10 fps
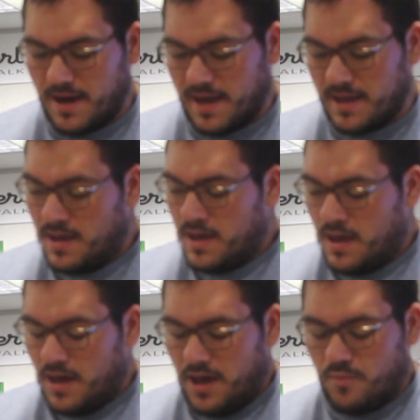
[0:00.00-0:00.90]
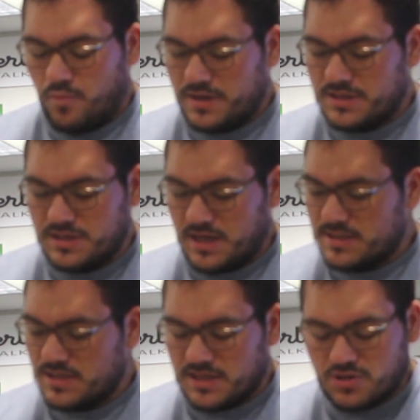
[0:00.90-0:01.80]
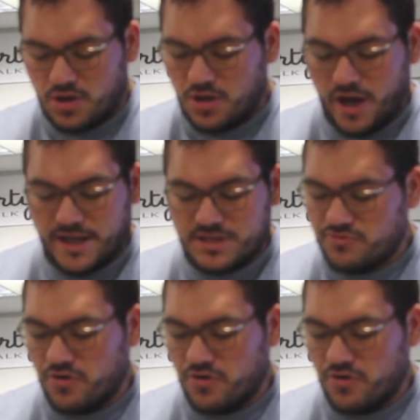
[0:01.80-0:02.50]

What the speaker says: bay, which it's got lines,